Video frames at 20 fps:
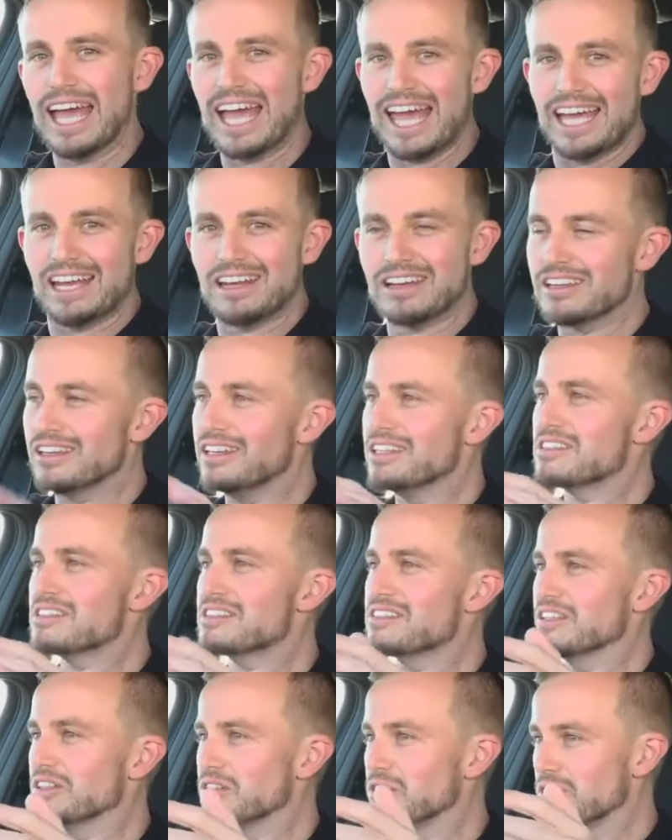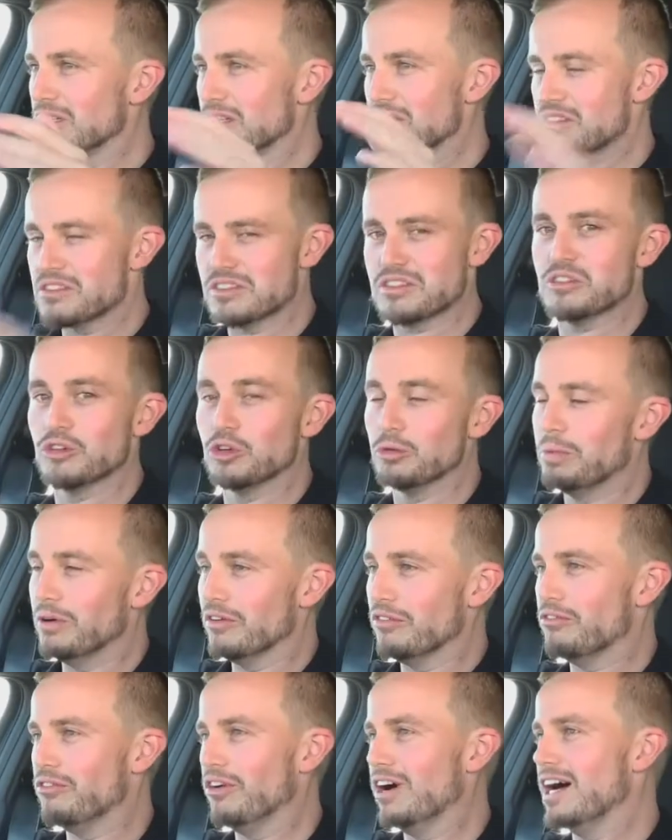And it's still
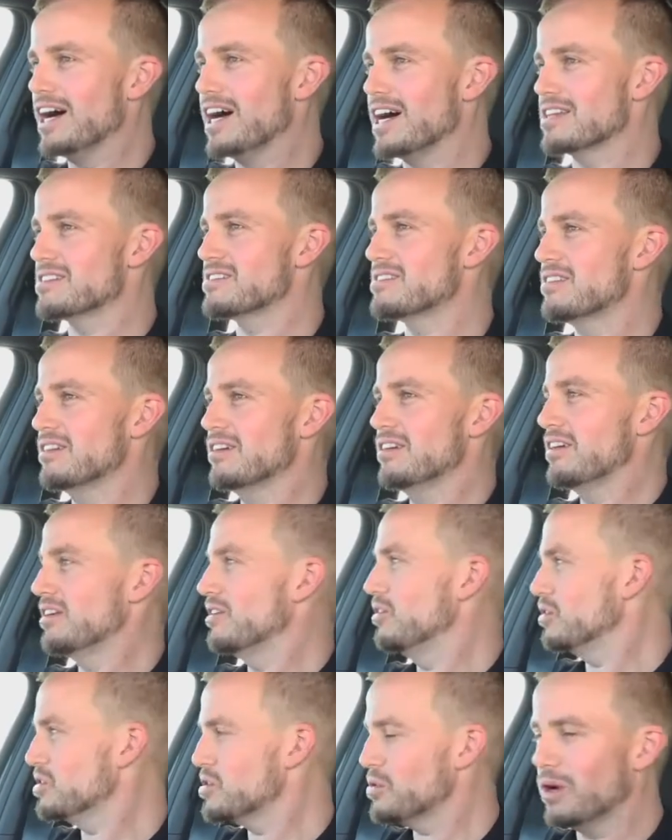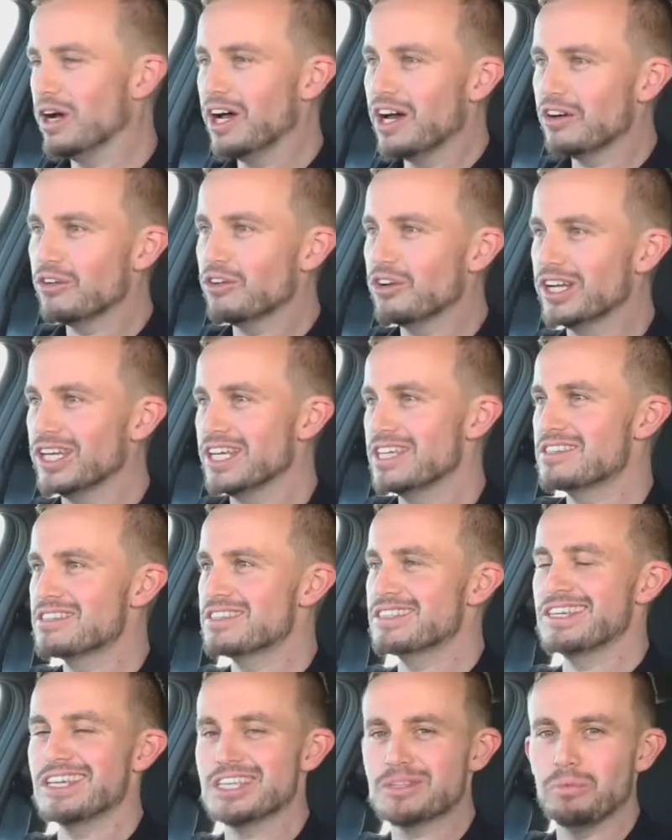super fast. 0 to 100 is
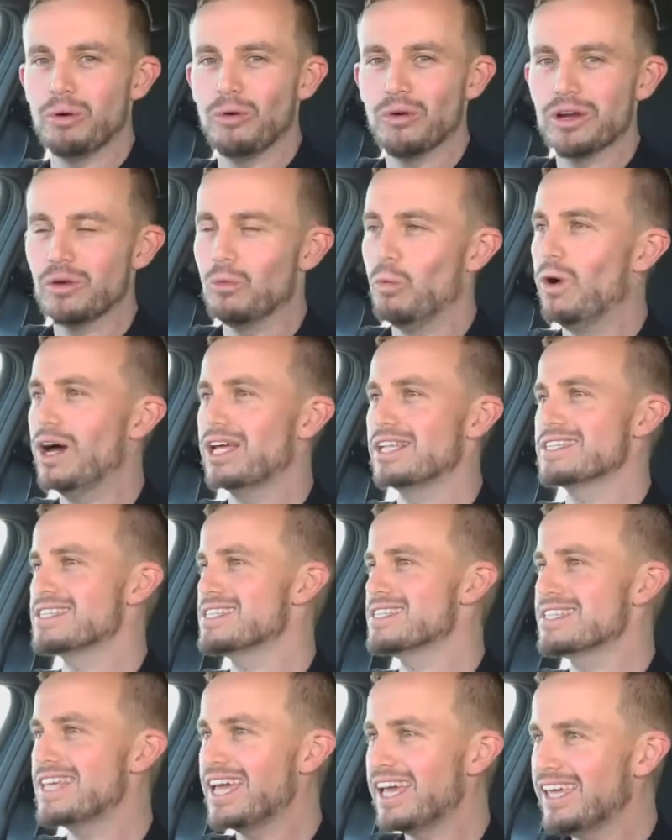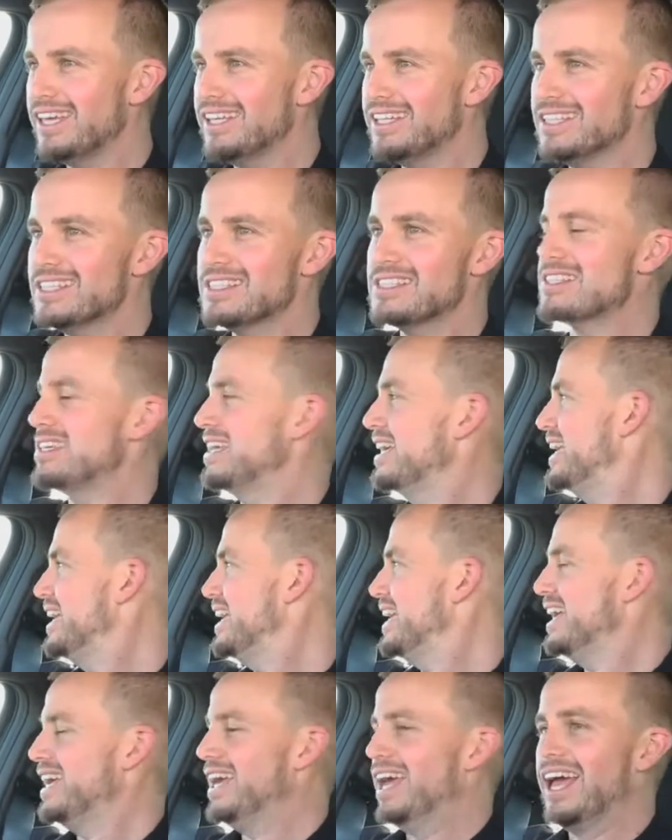6.1 seconds,
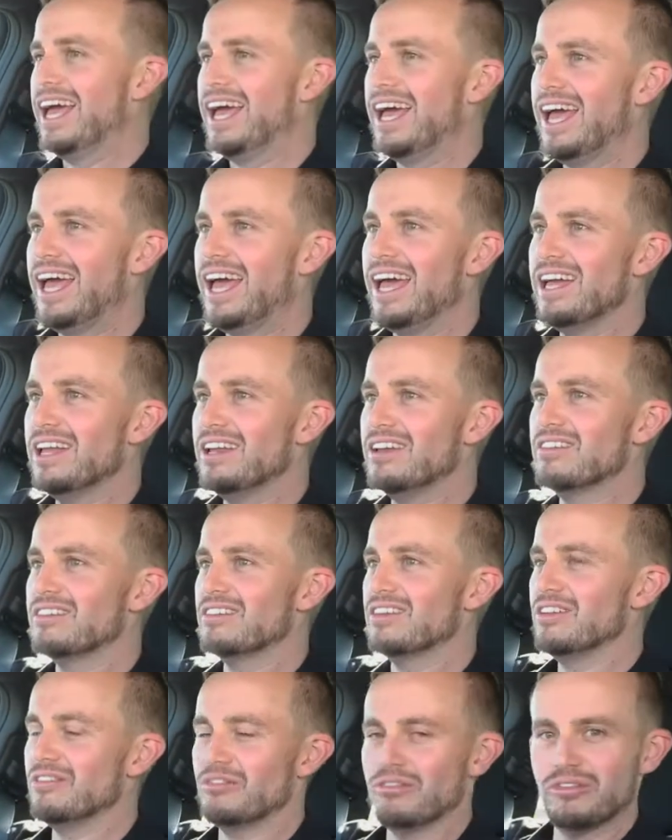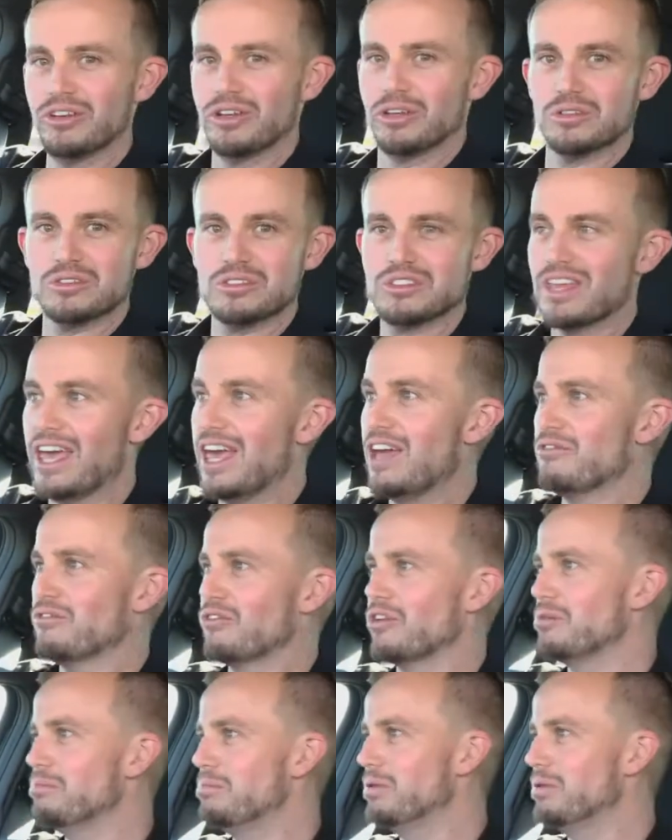and it feels every